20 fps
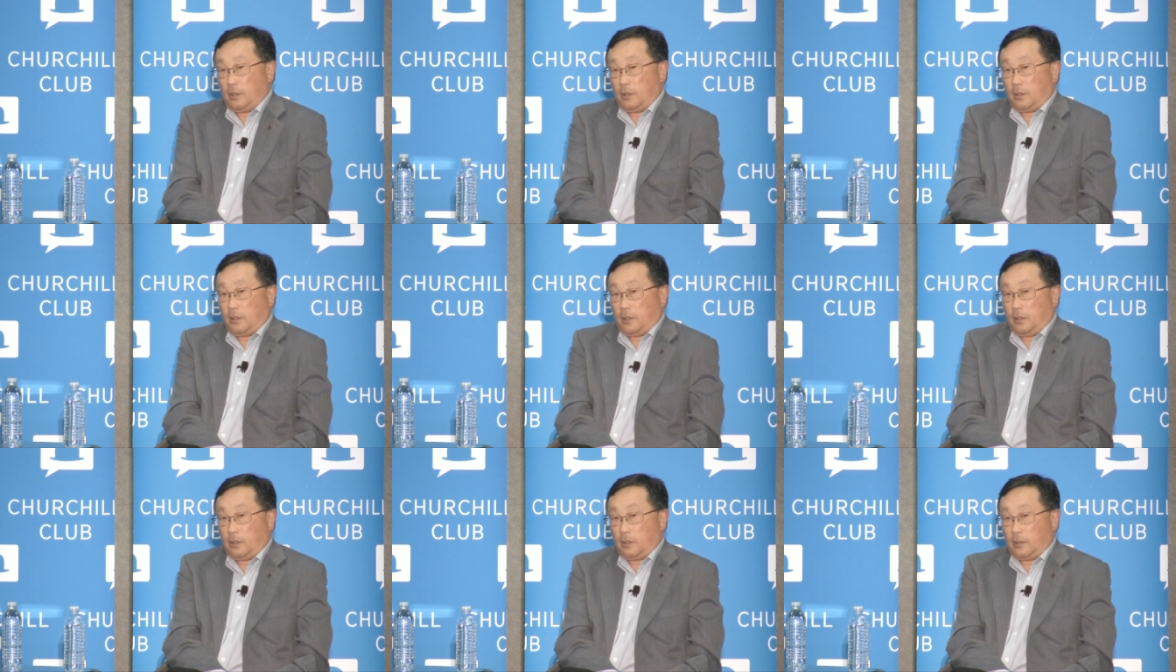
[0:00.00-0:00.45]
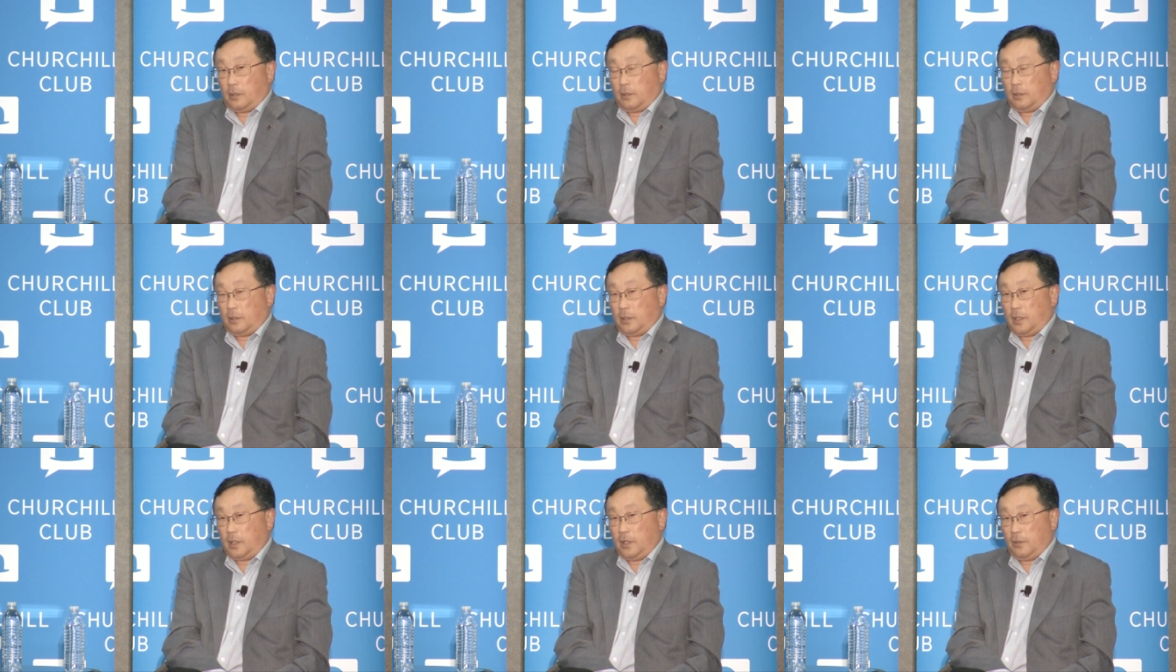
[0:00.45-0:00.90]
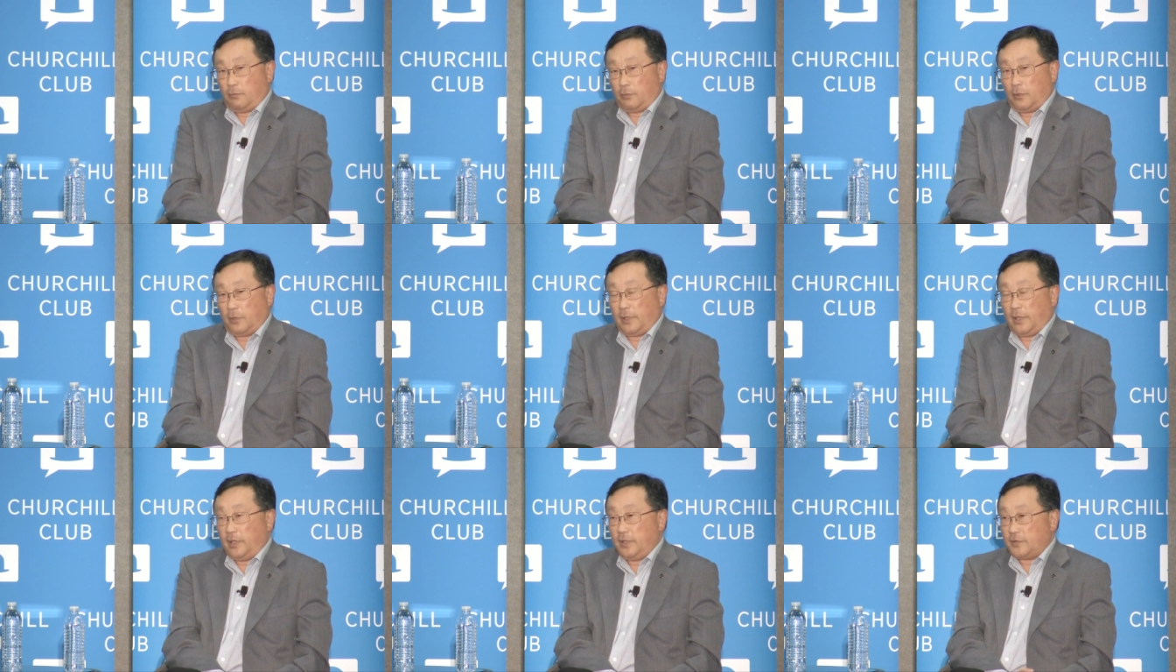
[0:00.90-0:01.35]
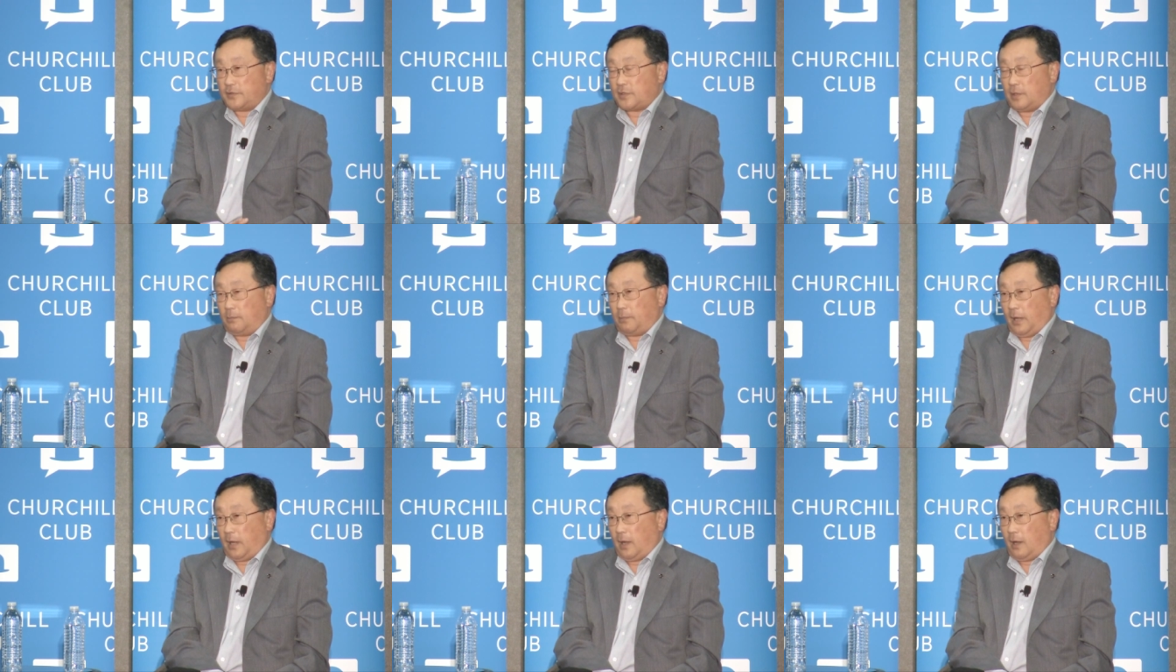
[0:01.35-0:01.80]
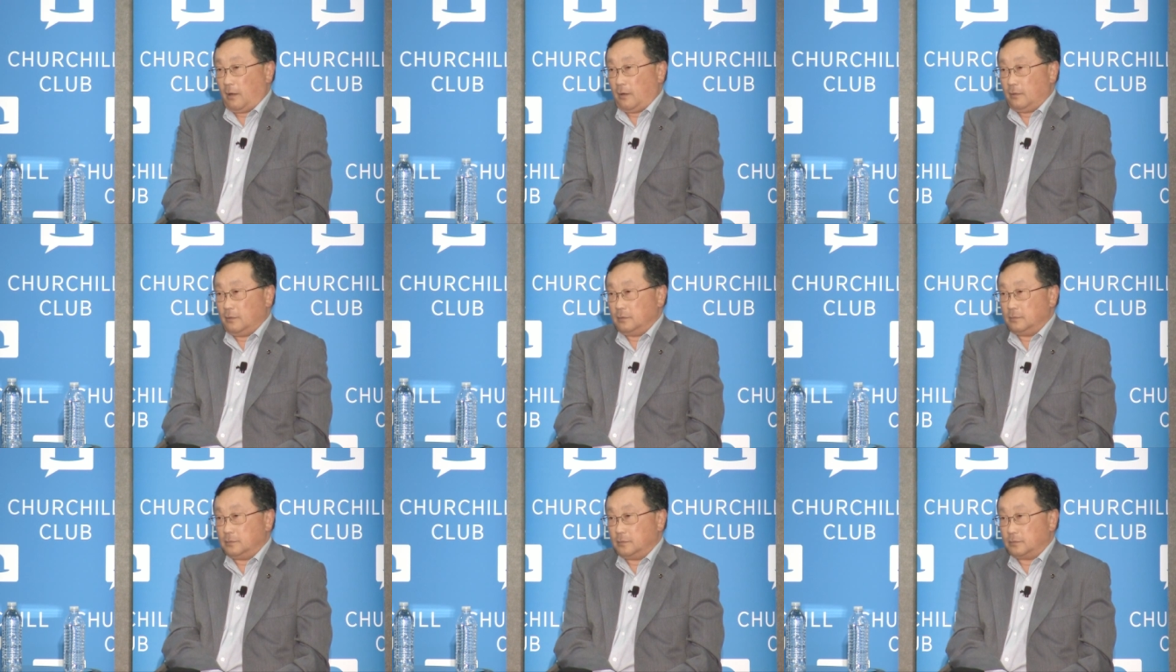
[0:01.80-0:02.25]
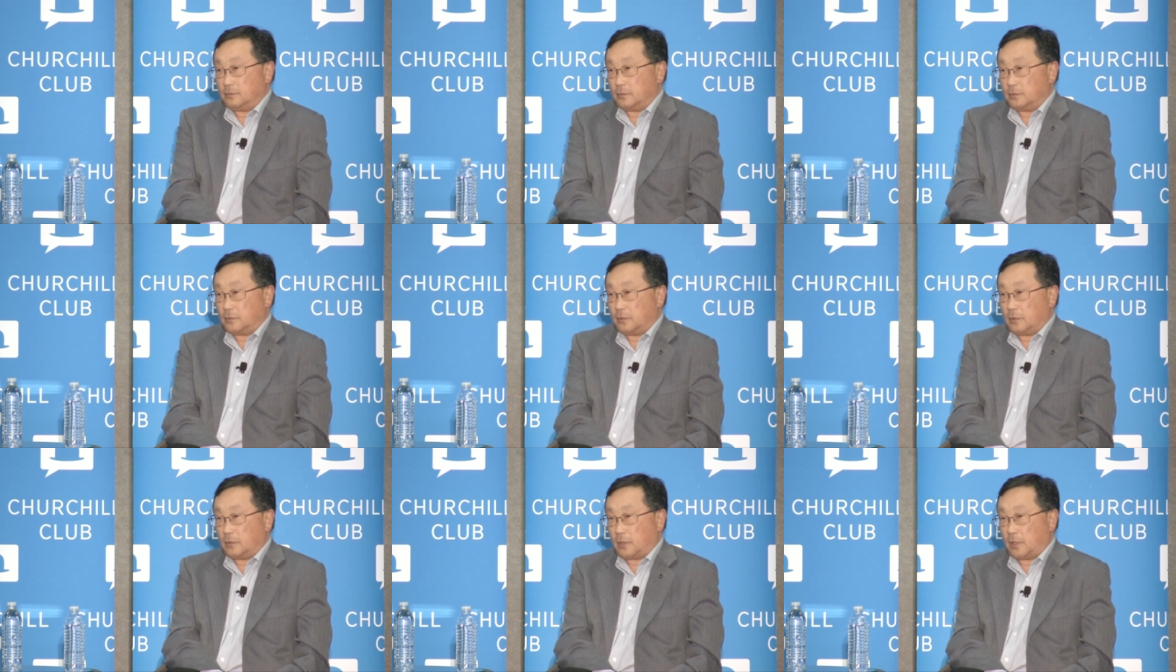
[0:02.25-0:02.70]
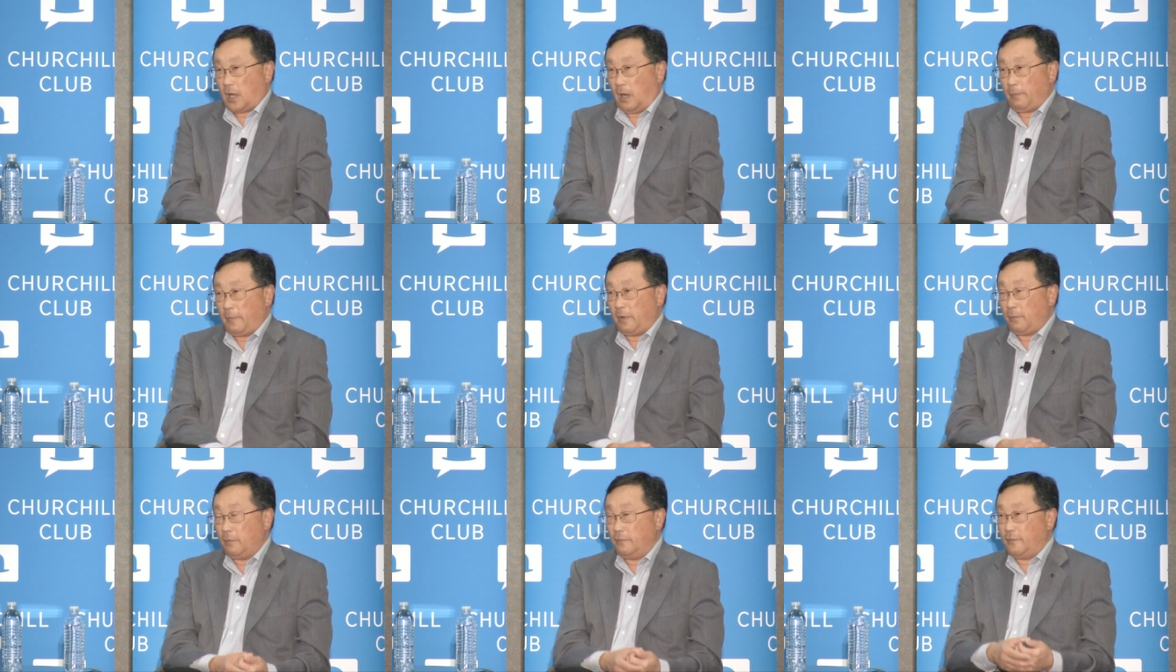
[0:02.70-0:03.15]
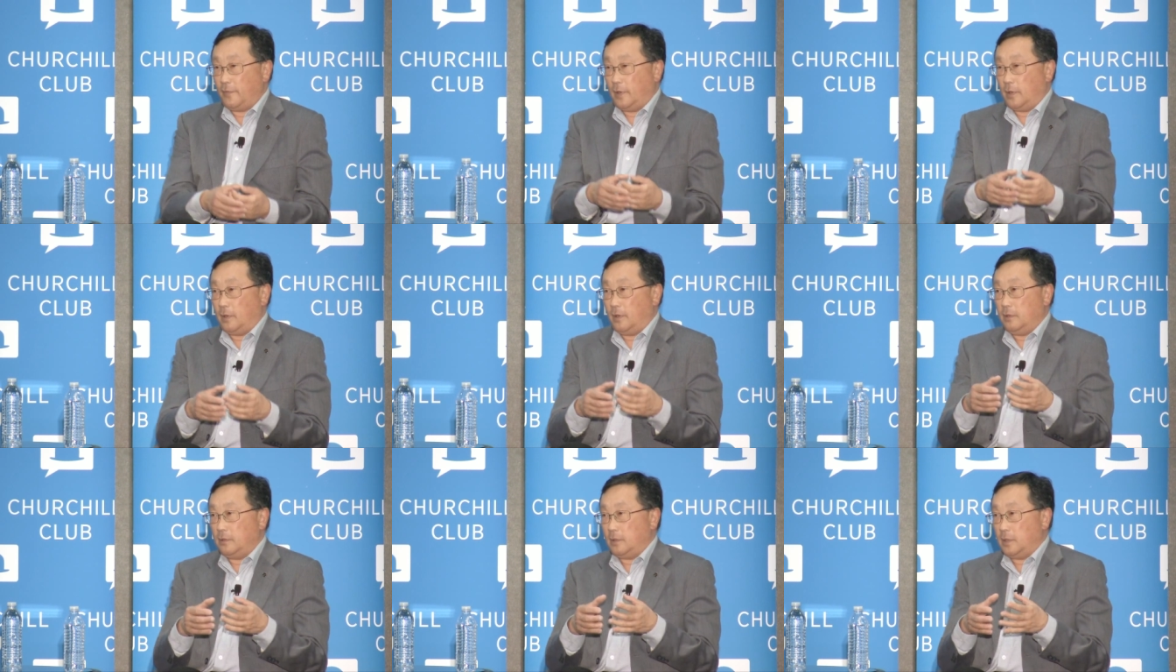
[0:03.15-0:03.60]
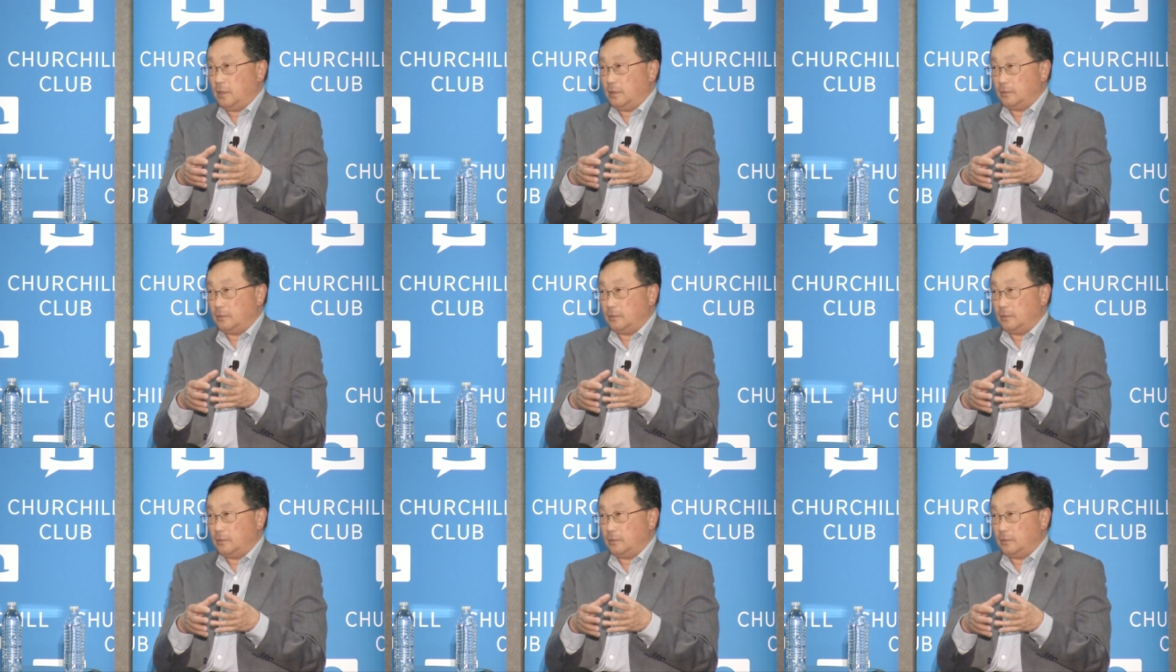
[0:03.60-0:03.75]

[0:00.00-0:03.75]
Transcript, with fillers: it, it really is about coming with a,